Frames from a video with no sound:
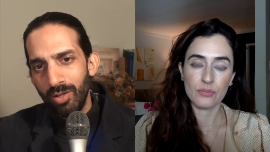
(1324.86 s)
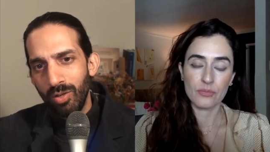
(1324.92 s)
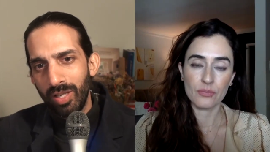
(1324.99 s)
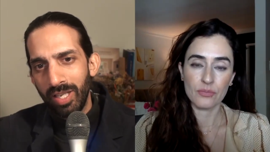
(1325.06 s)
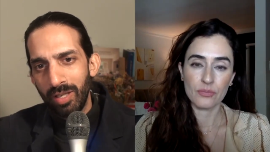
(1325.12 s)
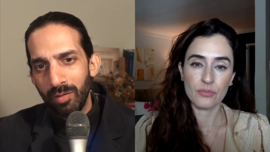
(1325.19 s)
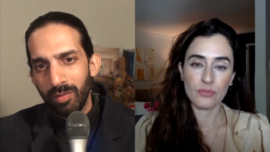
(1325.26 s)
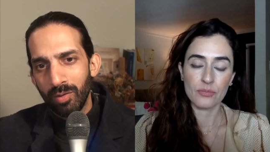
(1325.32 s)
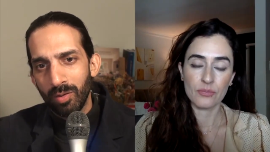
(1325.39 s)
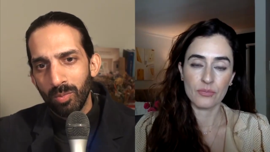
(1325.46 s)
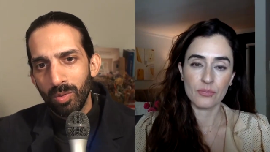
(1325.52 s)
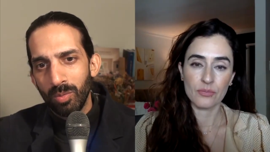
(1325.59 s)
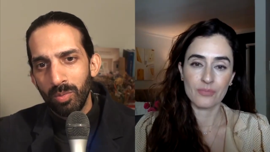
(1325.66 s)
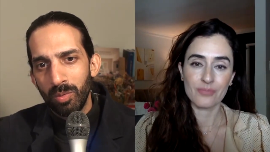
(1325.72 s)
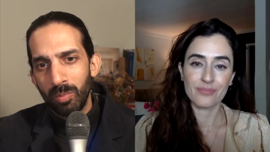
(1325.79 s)
Speaker 1: looking for?
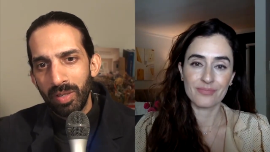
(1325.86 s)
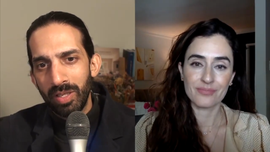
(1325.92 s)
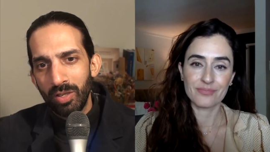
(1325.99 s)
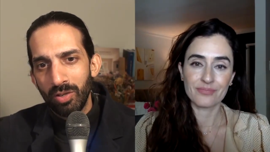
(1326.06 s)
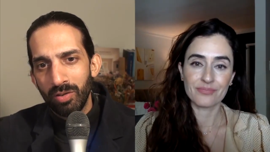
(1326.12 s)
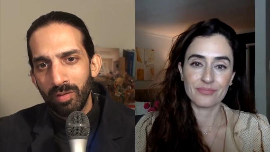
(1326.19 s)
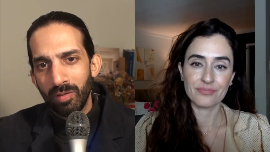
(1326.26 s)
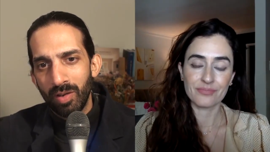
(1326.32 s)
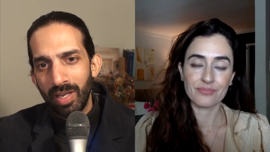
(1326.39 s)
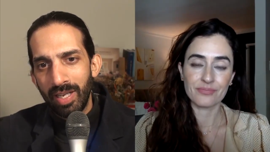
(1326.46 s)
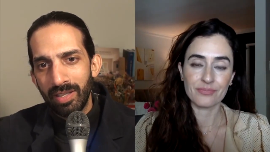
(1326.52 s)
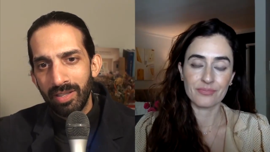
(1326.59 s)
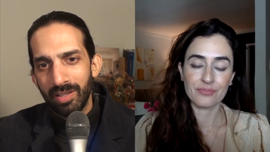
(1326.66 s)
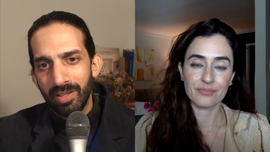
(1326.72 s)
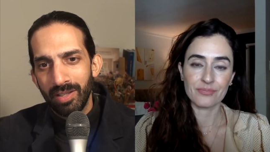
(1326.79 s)
What would be your
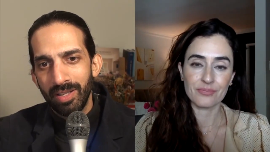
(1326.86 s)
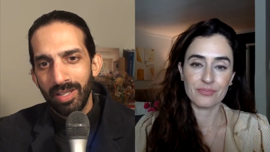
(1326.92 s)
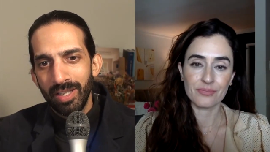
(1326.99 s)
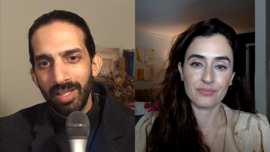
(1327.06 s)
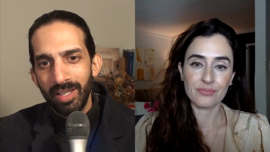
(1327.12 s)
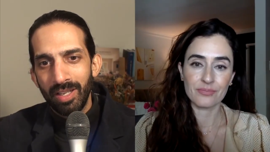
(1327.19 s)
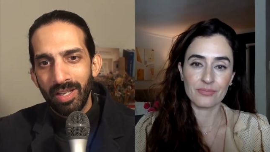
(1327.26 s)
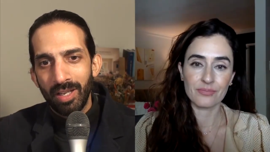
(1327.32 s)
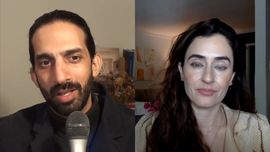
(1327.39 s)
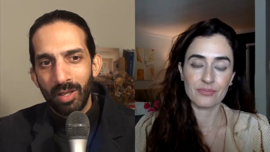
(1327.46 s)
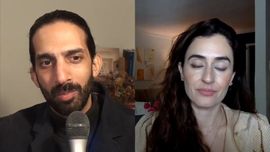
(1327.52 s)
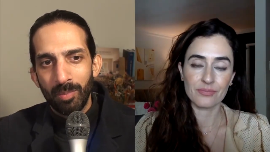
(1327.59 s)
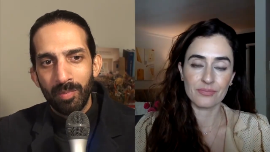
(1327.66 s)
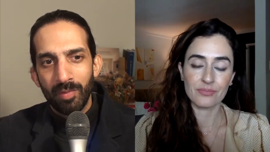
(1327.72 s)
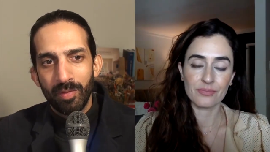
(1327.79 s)
advice
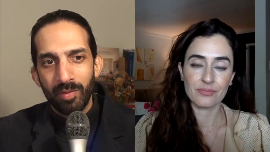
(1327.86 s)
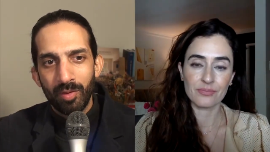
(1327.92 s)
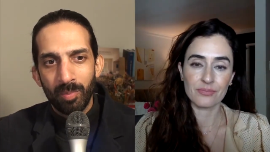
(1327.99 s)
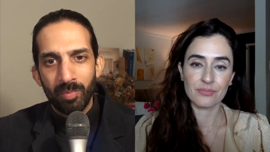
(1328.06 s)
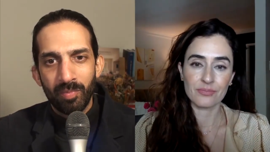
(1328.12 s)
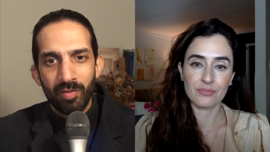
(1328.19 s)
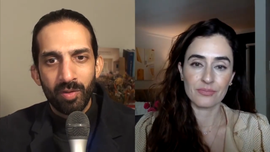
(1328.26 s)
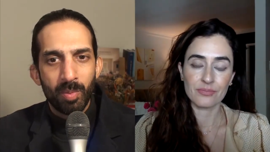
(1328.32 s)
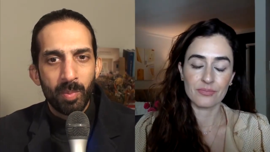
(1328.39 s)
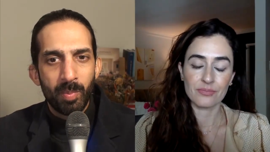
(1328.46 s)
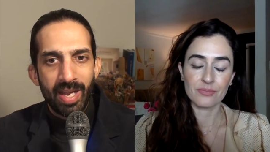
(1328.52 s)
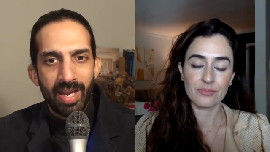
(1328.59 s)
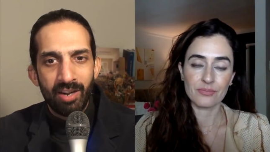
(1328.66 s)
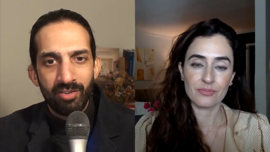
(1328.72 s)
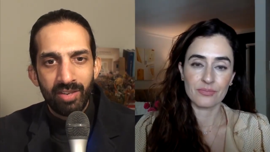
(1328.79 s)
um, for for
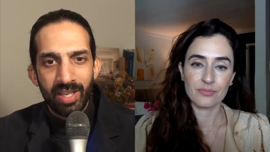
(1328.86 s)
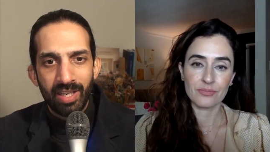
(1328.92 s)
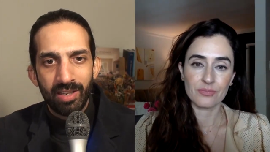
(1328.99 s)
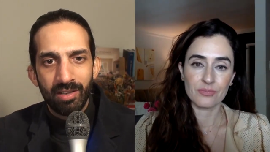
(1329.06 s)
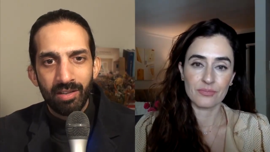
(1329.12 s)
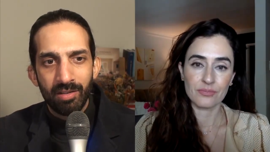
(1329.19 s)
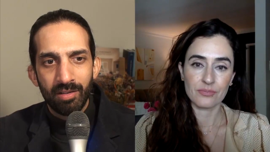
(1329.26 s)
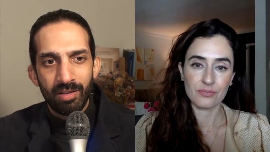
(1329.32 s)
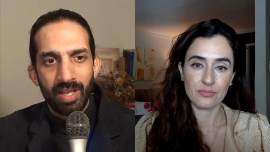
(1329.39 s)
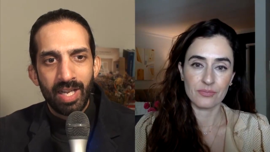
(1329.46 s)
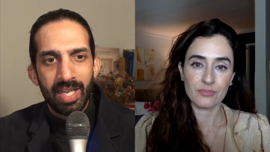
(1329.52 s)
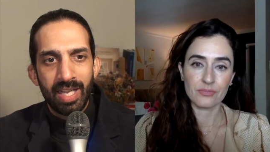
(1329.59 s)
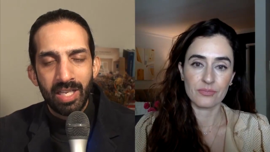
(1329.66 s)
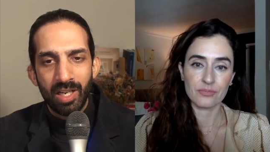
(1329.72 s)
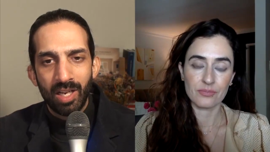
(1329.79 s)
preparing
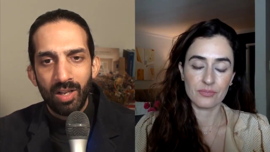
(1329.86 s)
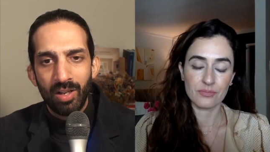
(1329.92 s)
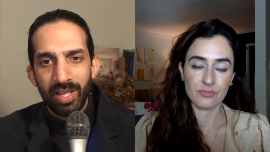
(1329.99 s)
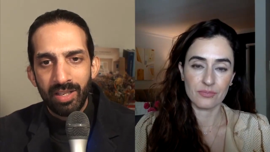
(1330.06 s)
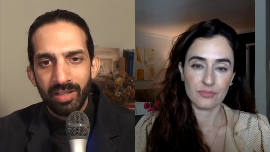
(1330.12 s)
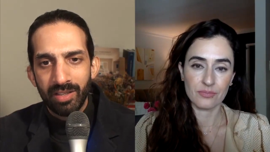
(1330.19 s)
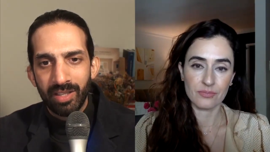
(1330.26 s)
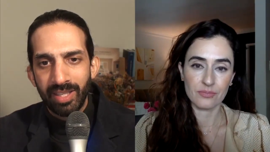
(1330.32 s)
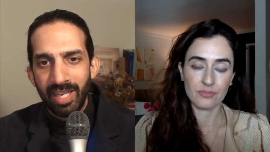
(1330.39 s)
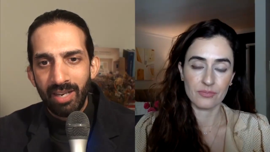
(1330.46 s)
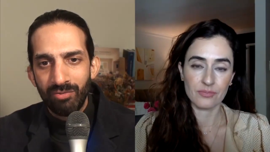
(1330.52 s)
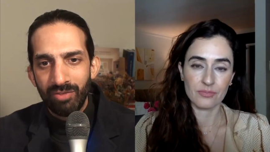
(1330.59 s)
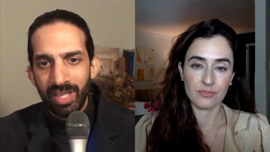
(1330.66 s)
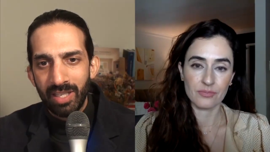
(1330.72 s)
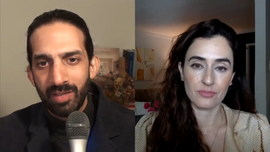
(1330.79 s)
a client to
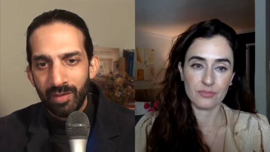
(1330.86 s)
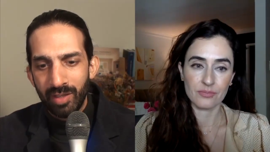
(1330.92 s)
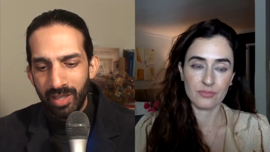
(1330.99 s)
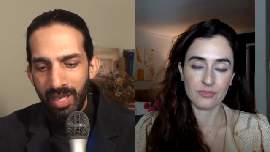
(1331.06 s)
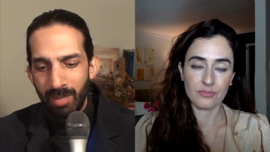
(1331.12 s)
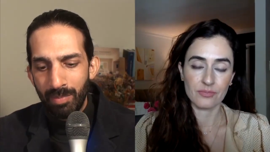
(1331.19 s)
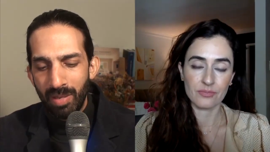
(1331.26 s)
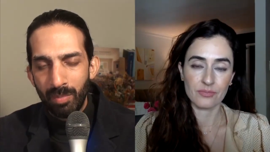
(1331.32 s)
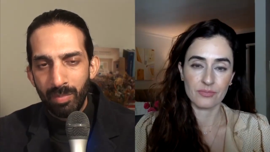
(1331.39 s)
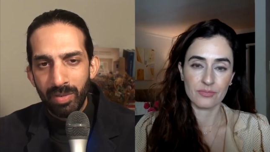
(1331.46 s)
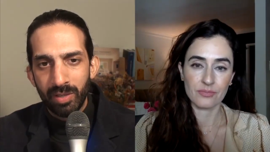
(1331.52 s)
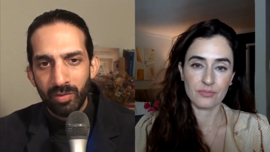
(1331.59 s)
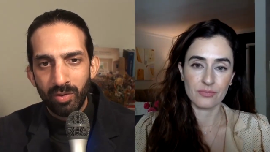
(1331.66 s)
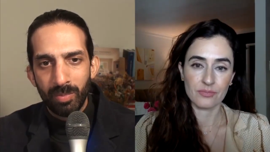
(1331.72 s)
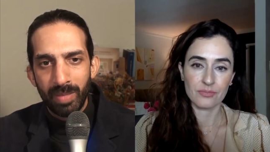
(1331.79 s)
get ready to, to, get
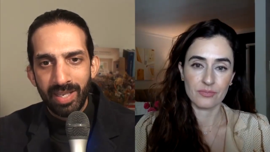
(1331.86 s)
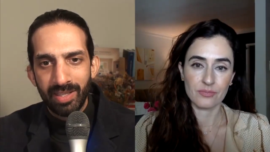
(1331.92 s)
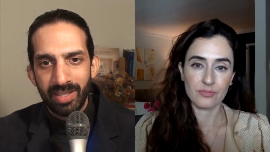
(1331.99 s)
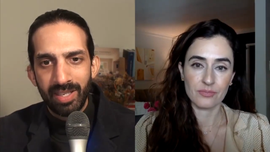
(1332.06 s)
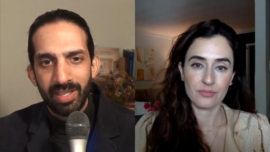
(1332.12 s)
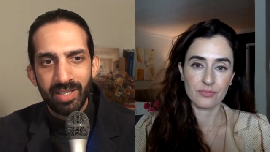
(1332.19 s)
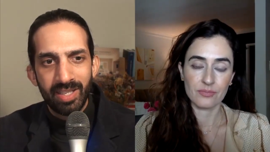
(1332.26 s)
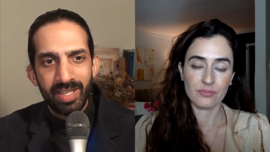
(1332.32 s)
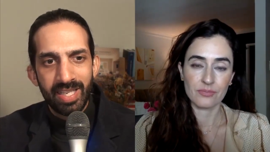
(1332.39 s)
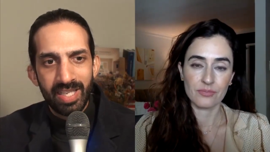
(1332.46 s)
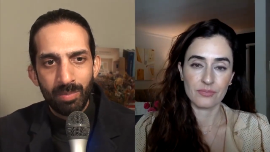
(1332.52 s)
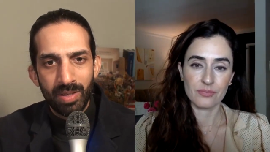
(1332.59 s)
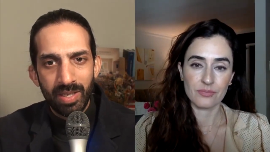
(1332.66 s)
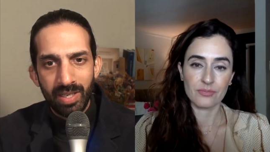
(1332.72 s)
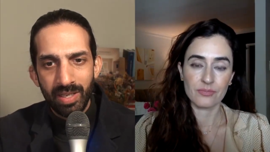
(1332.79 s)
published for a magazine? Does it need
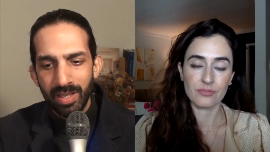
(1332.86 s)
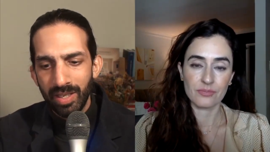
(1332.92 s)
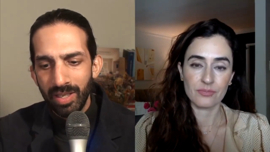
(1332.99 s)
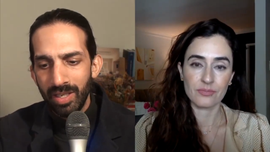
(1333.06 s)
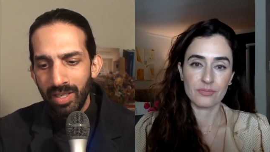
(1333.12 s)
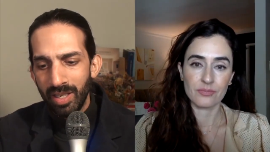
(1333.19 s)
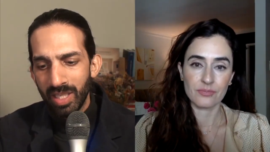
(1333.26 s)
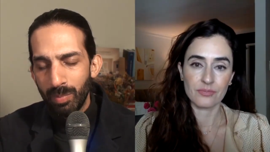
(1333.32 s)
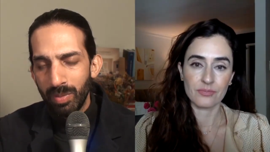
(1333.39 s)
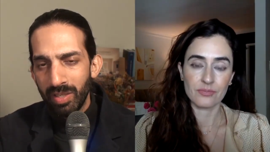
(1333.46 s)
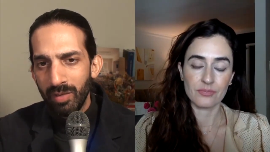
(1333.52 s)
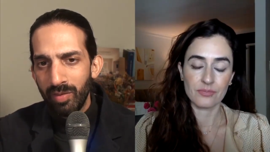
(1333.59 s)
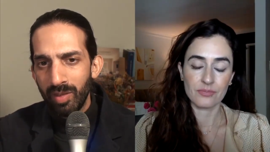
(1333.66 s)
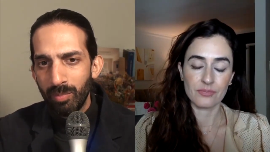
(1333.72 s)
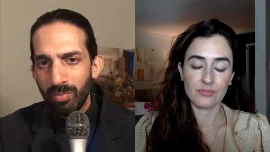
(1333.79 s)
to be a
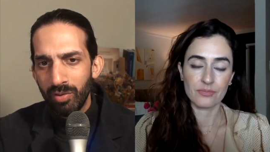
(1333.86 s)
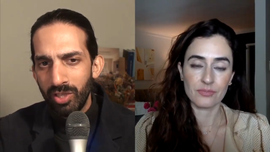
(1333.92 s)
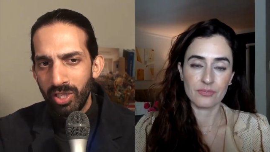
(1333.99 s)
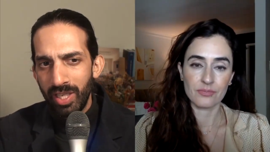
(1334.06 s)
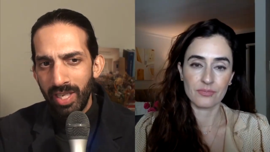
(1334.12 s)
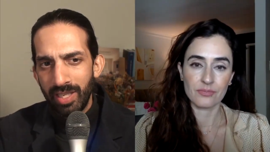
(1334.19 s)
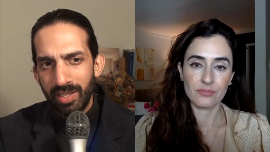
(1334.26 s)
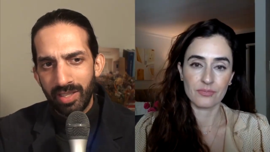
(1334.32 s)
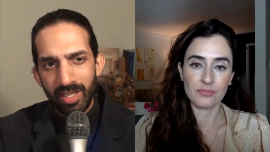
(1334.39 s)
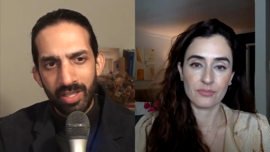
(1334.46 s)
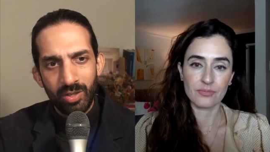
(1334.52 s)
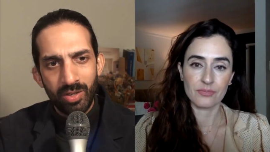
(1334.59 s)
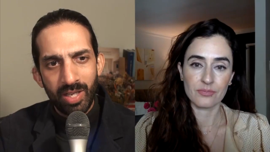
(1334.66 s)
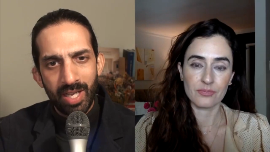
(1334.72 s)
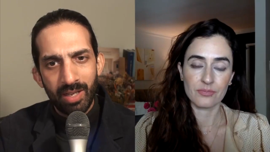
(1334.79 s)
specific project? Can
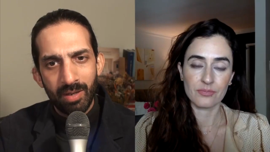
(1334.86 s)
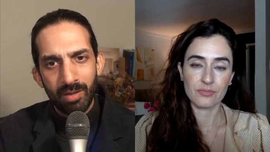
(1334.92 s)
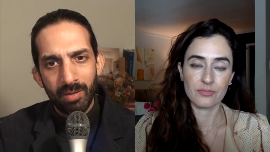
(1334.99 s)
you get